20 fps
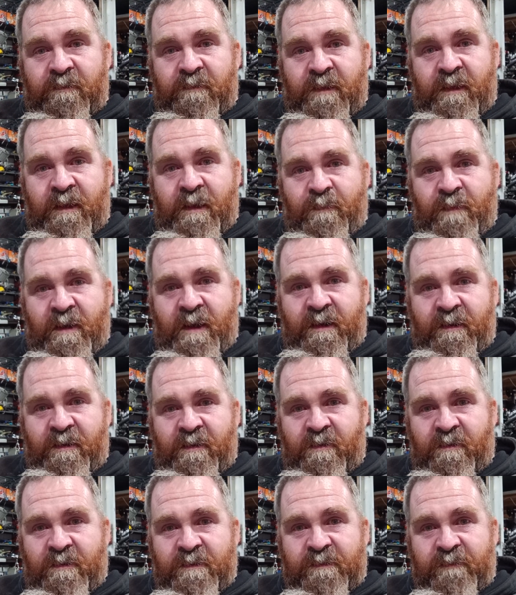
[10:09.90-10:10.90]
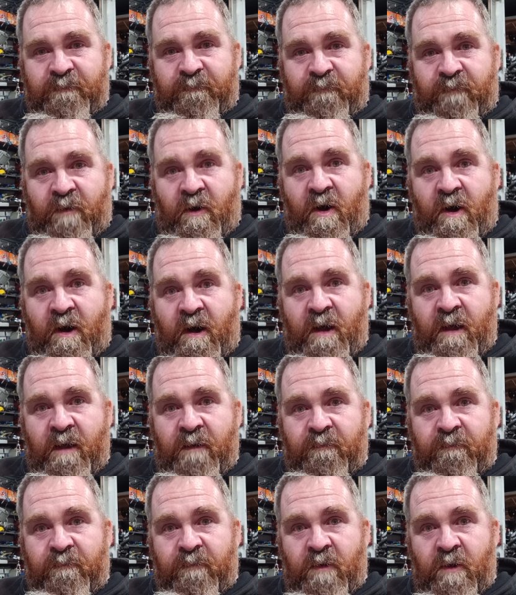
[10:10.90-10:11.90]
think about it, guys,
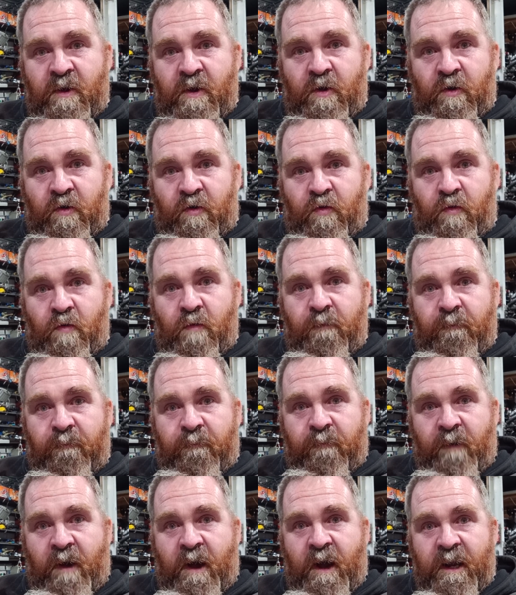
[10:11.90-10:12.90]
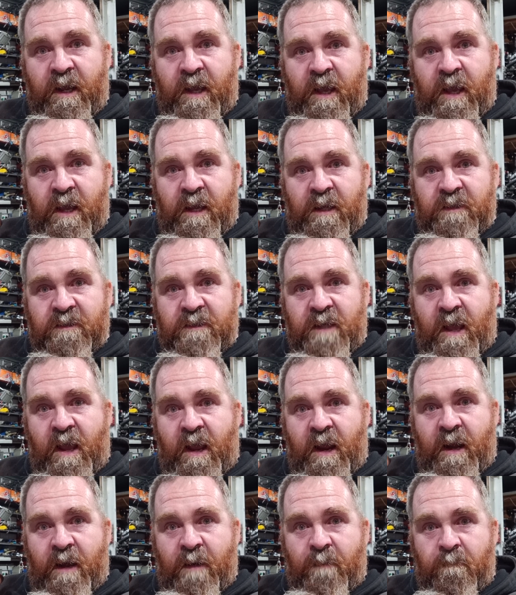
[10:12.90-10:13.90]
5 to fucking
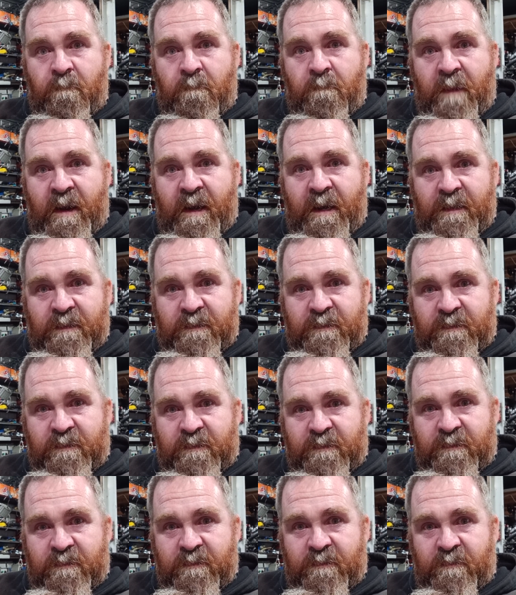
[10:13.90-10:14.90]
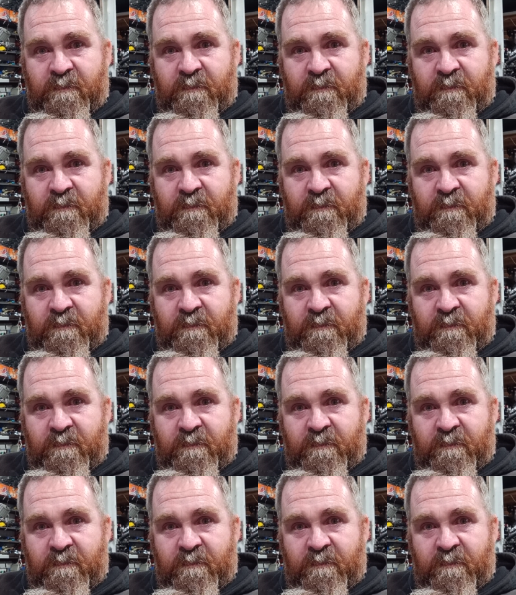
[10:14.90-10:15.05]
10 minutes.